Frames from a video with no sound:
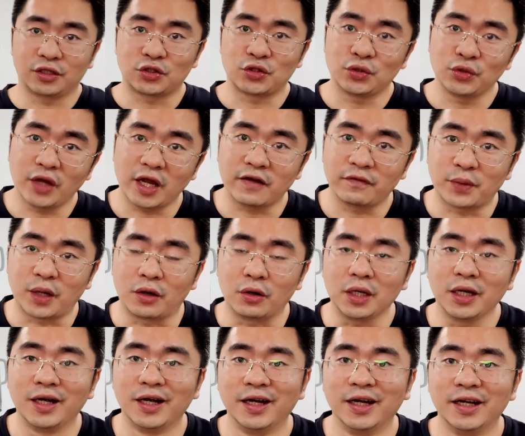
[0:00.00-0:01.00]
Do you have
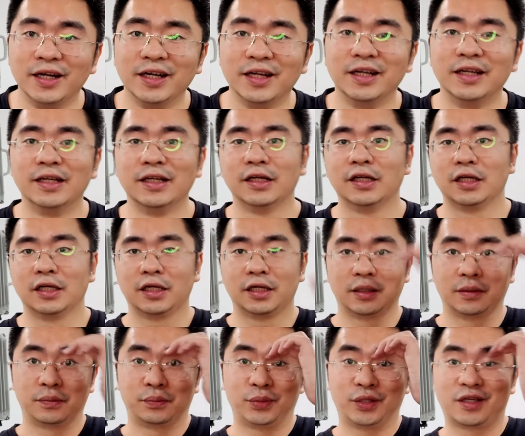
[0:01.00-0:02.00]
power?
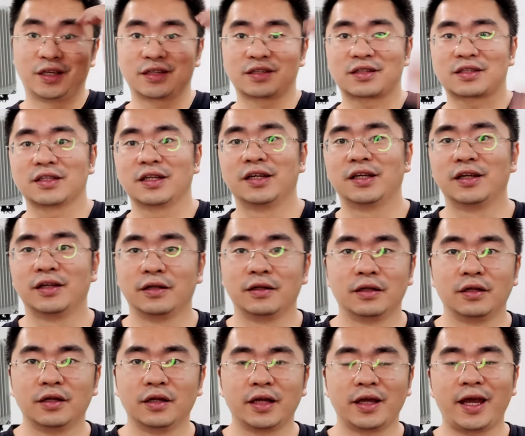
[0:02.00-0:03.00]
Because
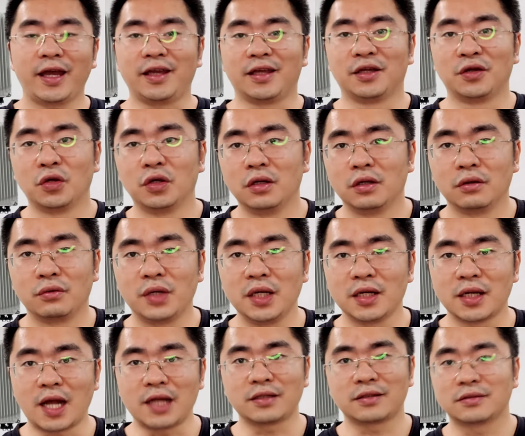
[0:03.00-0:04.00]
hey,
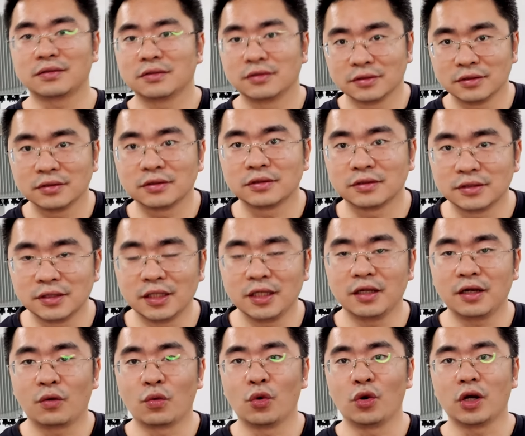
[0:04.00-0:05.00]
we're not
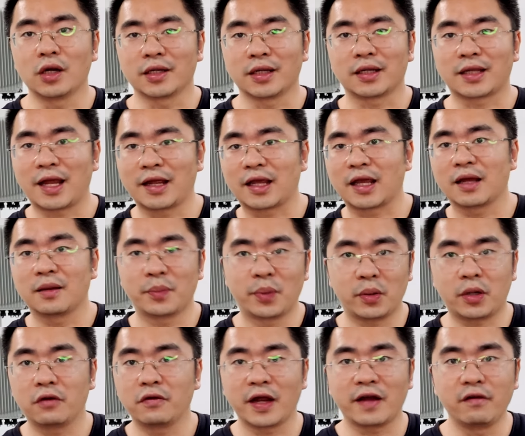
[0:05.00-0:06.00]
in a world that can get
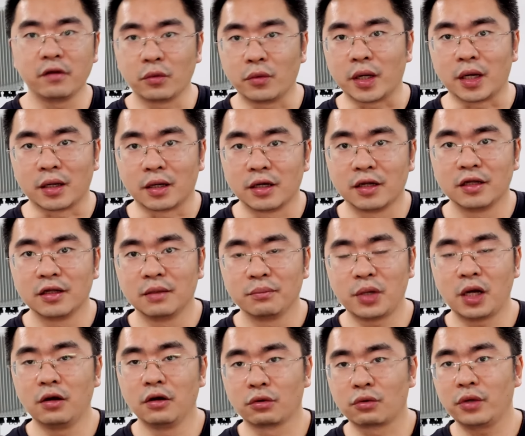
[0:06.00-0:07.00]
power everywhere.
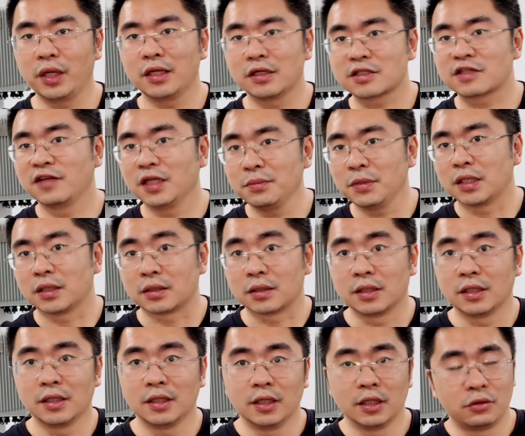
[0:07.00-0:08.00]
Power grid is limited.
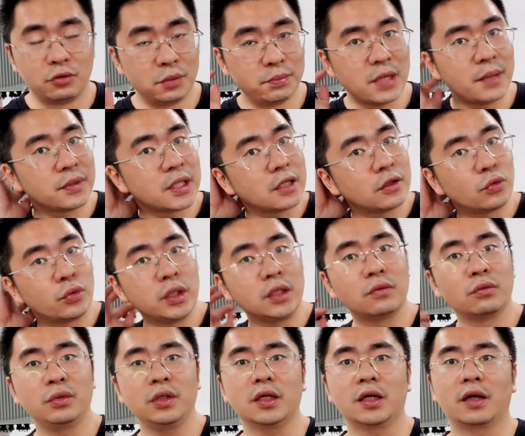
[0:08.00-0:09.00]
Remember that
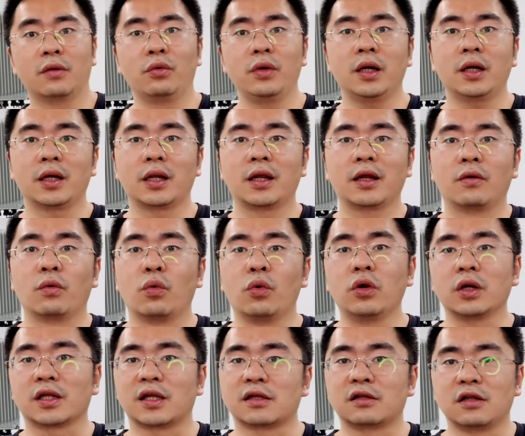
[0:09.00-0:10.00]
we're in a
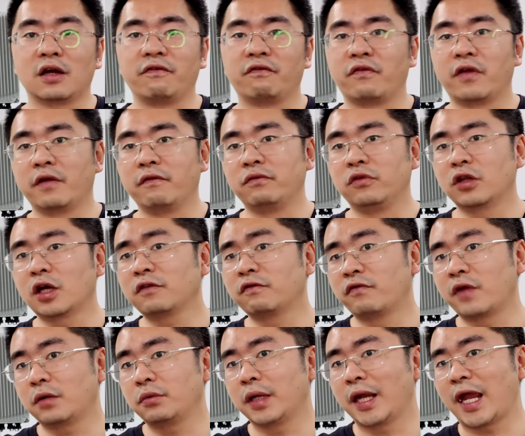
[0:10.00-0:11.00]
world that not
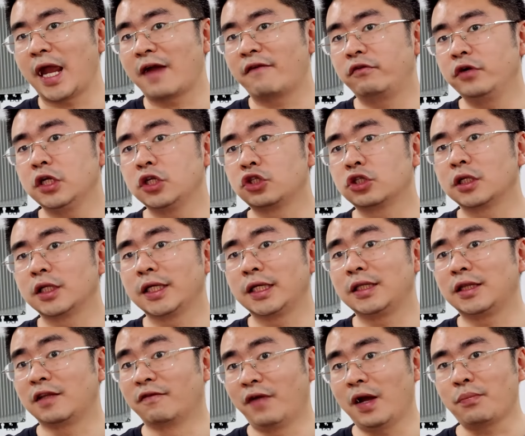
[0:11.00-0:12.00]
very
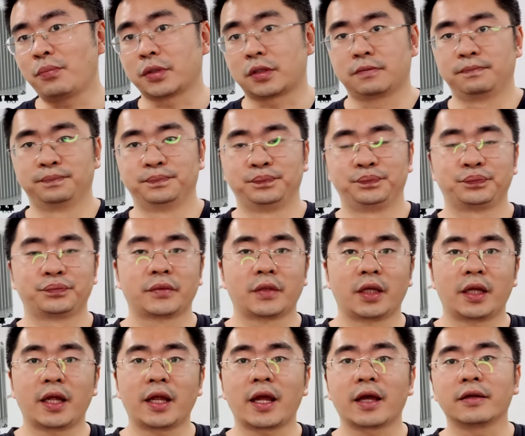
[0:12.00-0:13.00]
averagely developed,
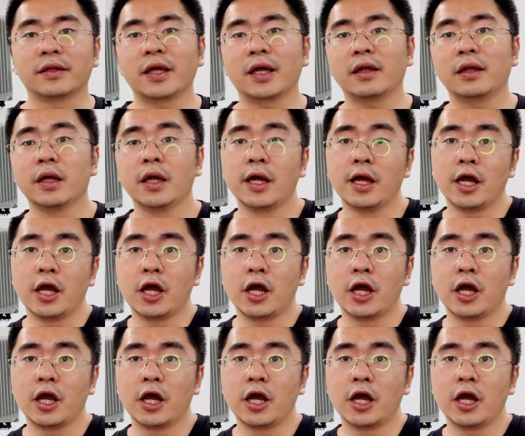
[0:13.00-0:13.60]
and then